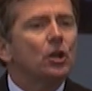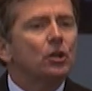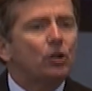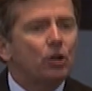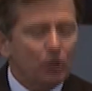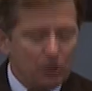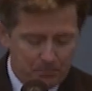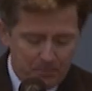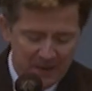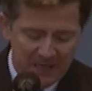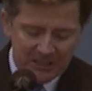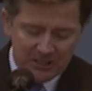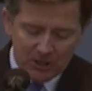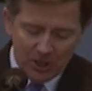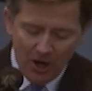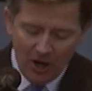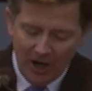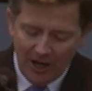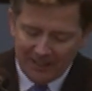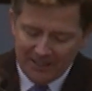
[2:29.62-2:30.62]
could be
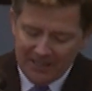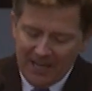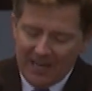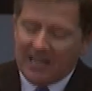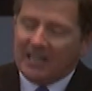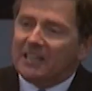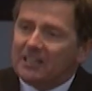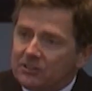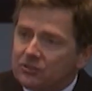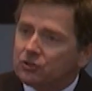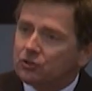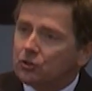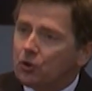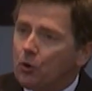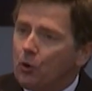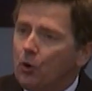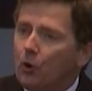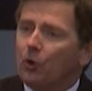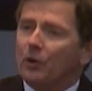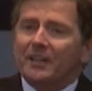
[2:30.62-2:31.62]
taught in
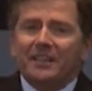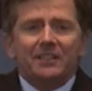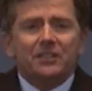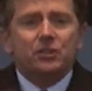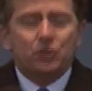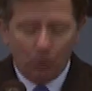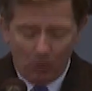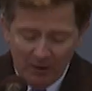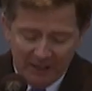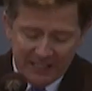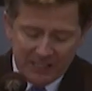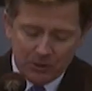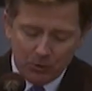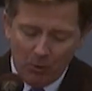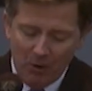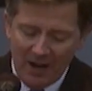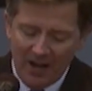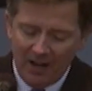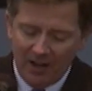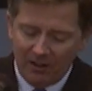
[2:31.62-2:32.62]
school in
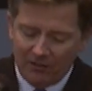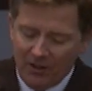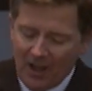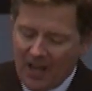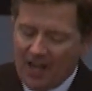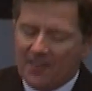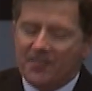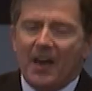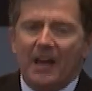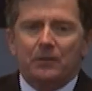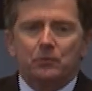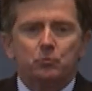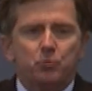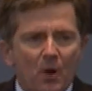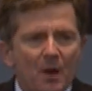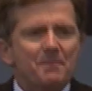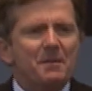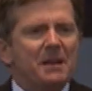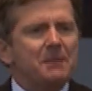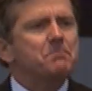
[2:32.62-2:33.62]
2012 that
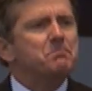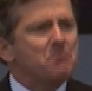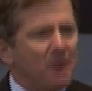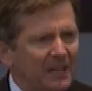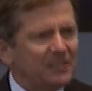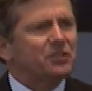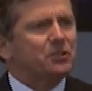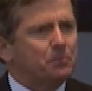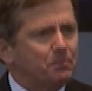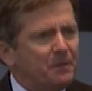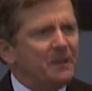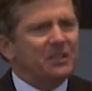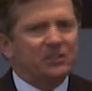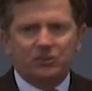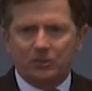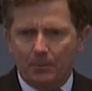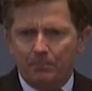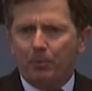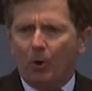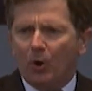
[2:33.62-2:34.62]
women must be
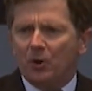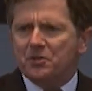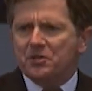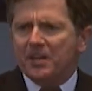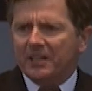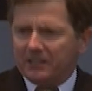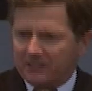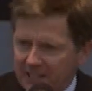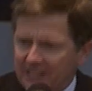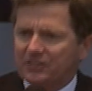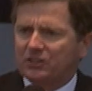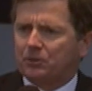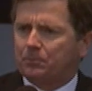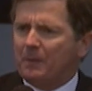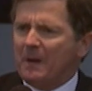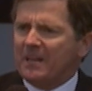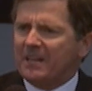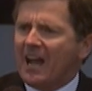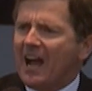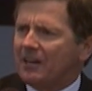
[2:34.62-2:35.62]
subordinate. Let's
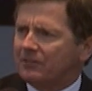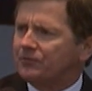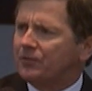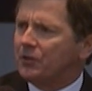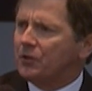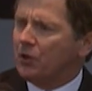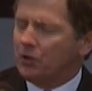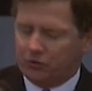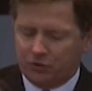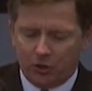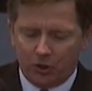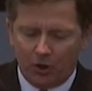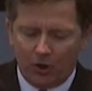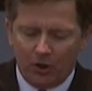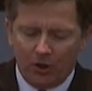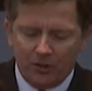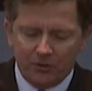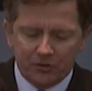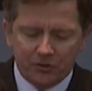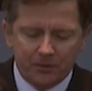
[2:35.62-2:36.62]
speak out for those
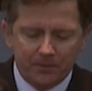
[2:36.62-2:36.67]
girls.